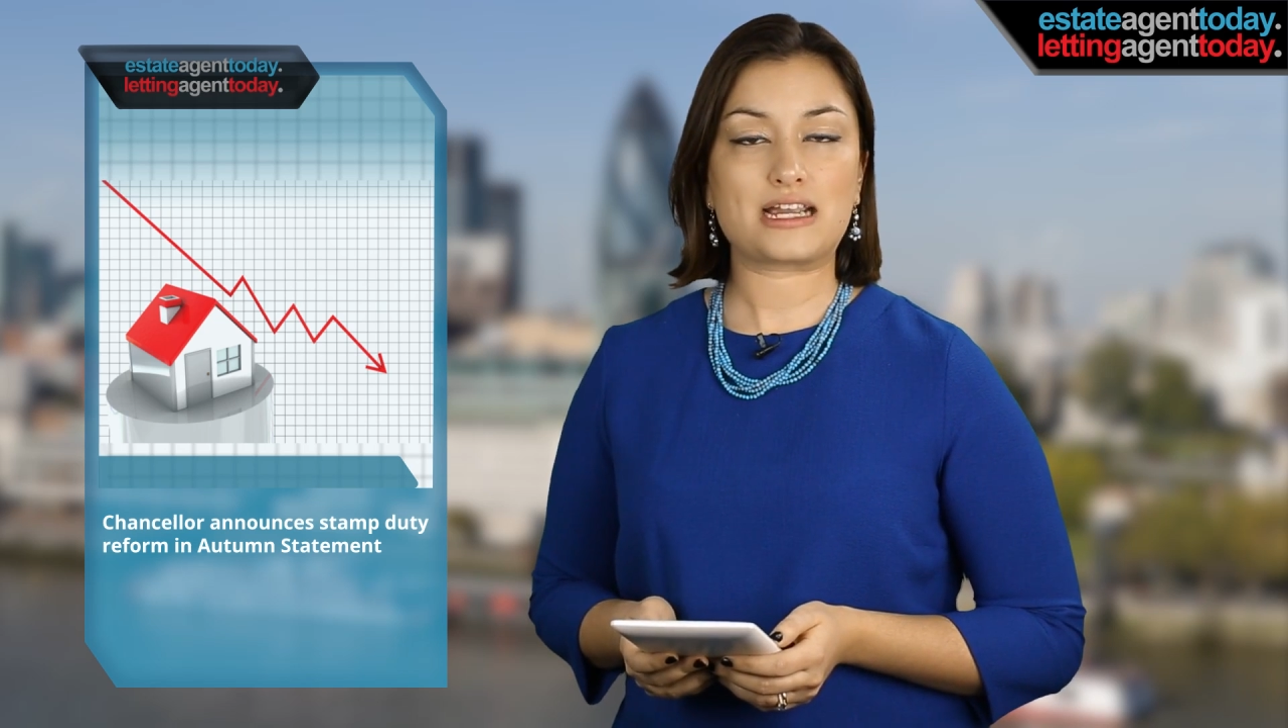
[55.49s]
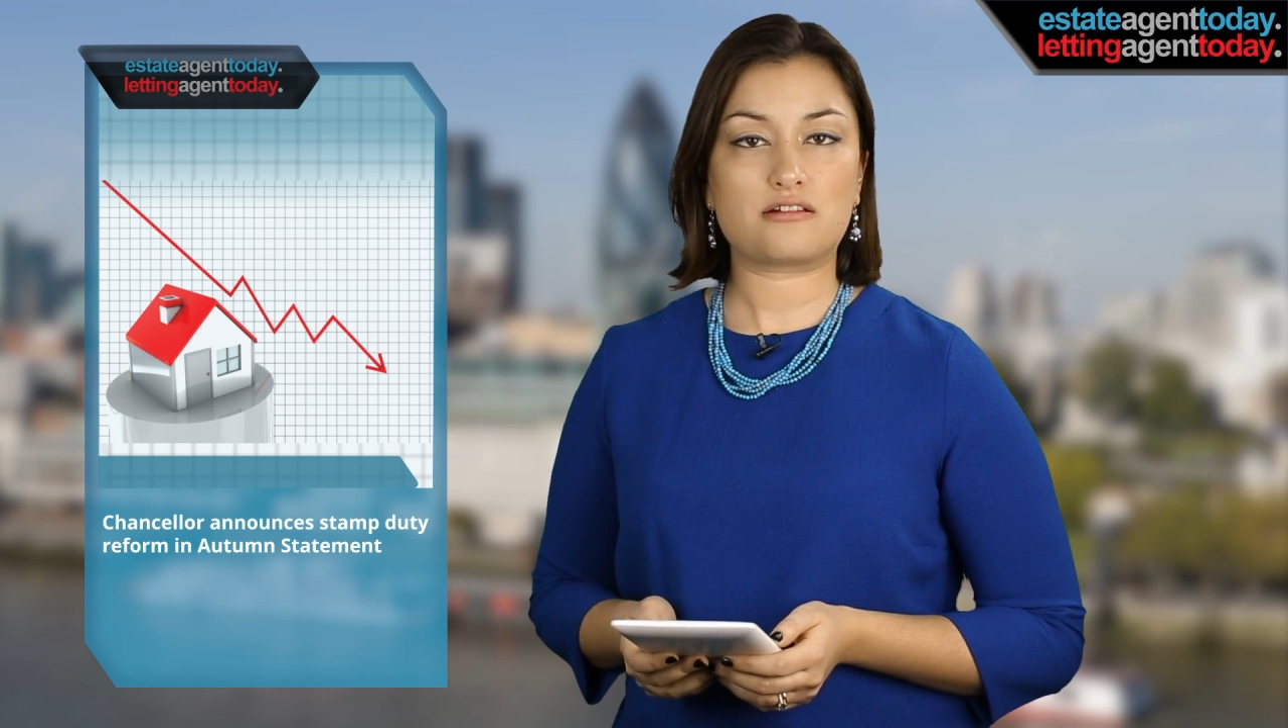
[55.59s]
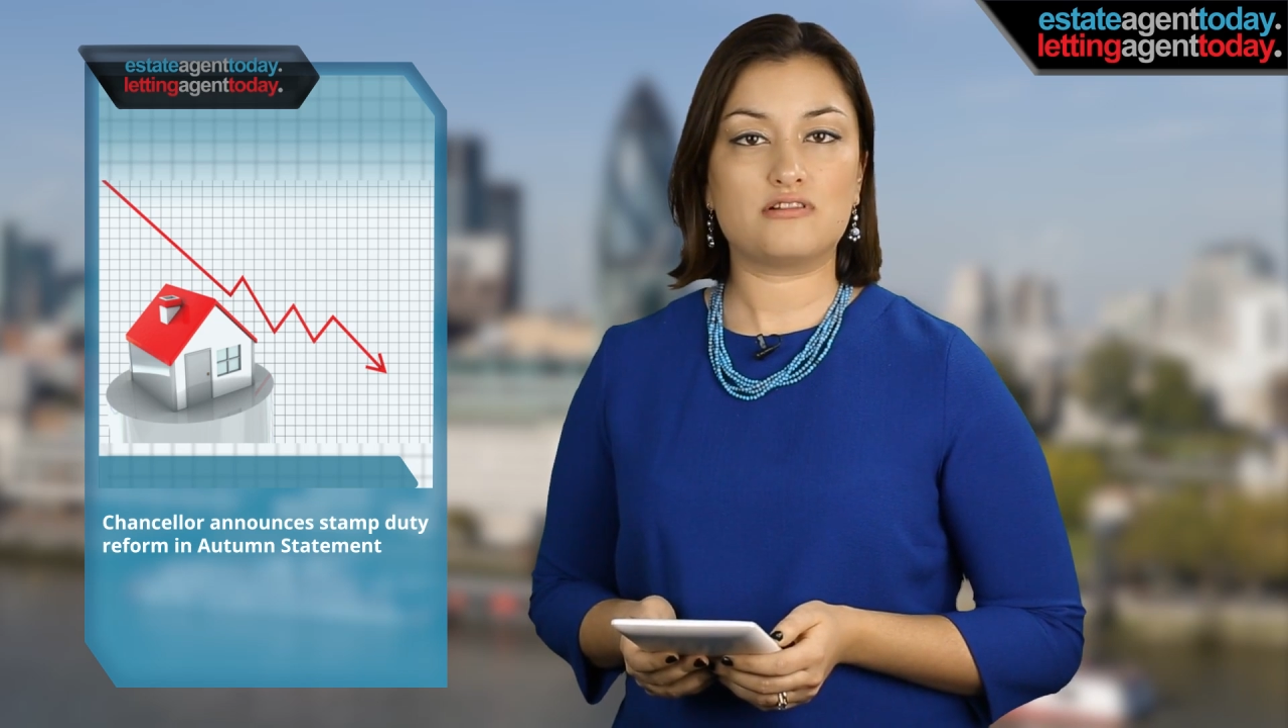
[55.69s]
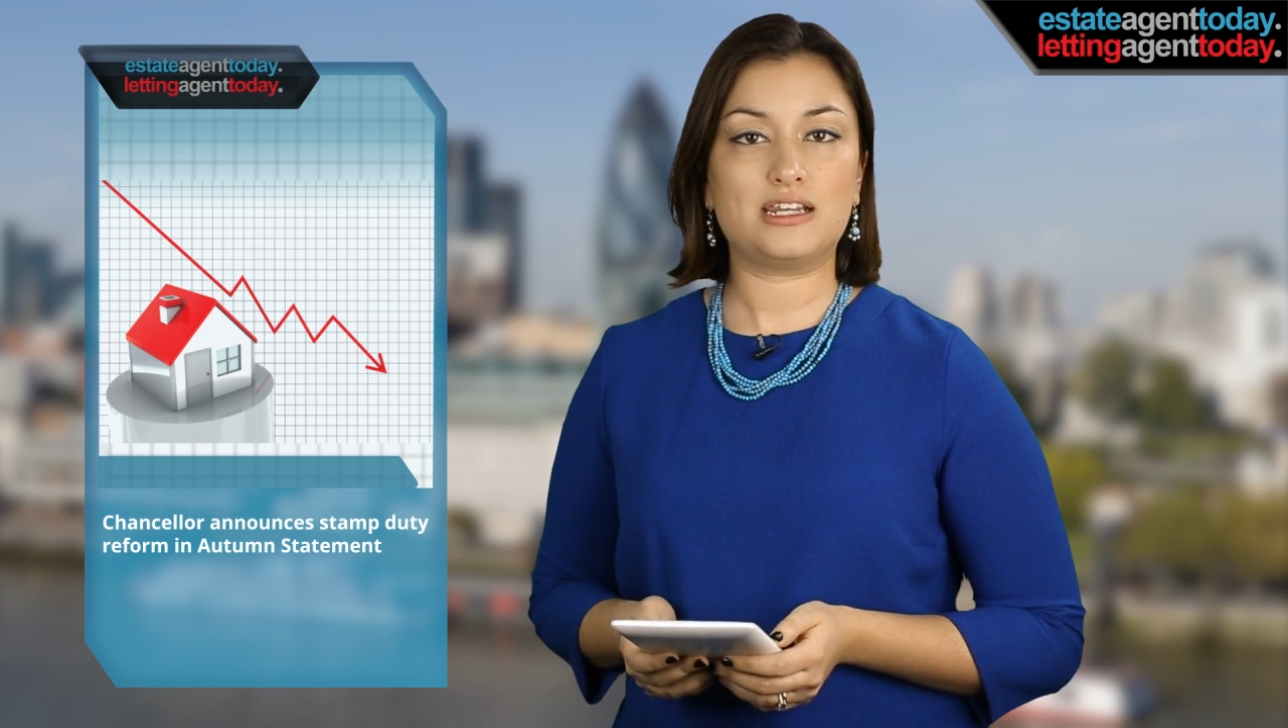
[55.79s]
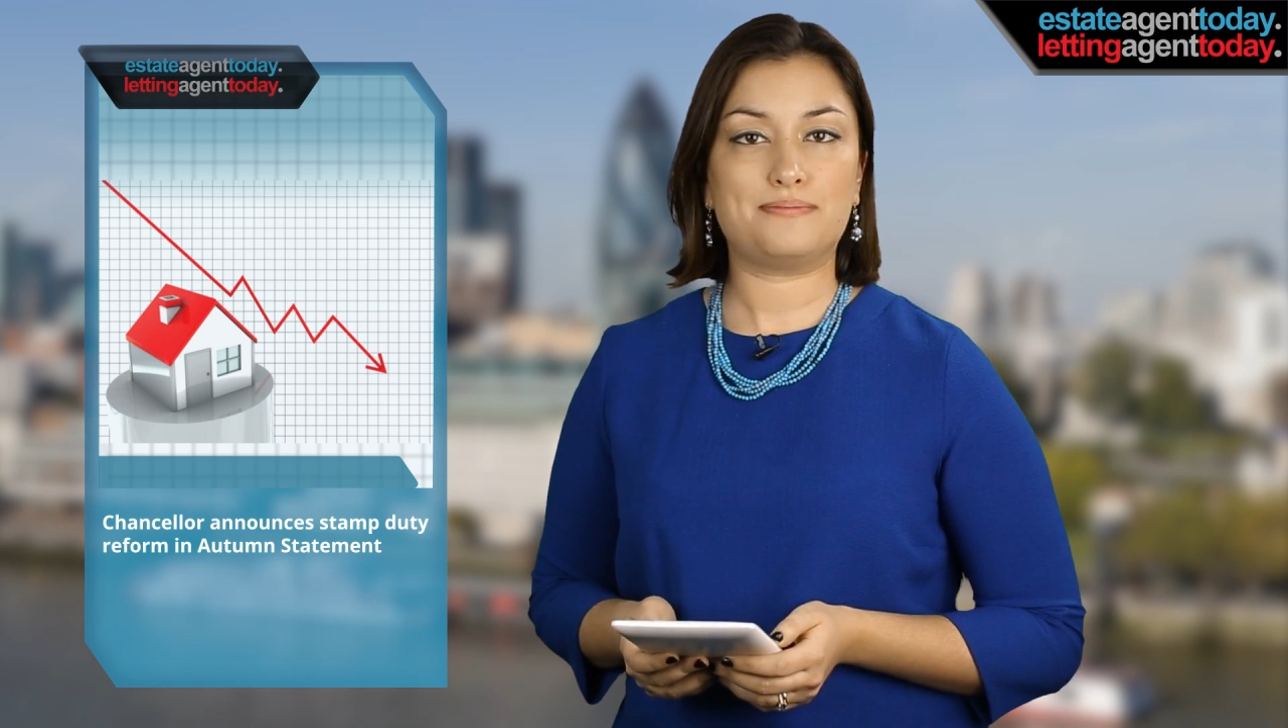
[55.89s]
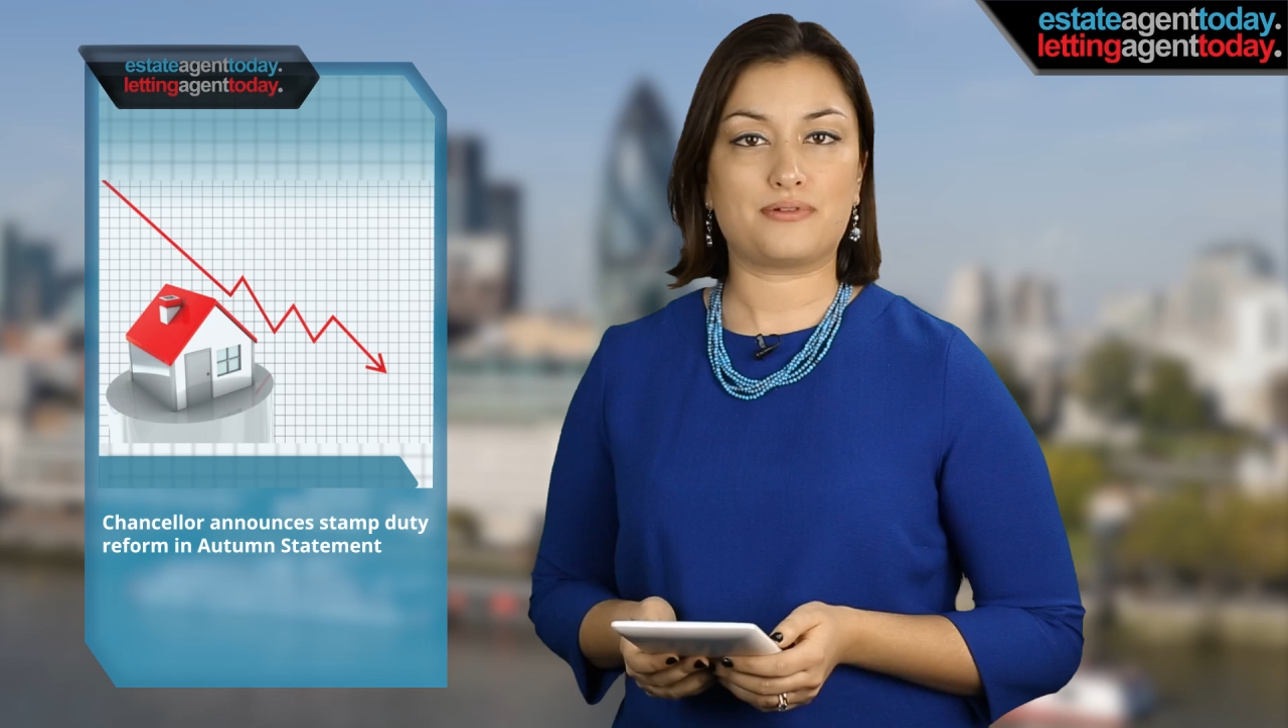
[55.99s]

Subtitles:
accurately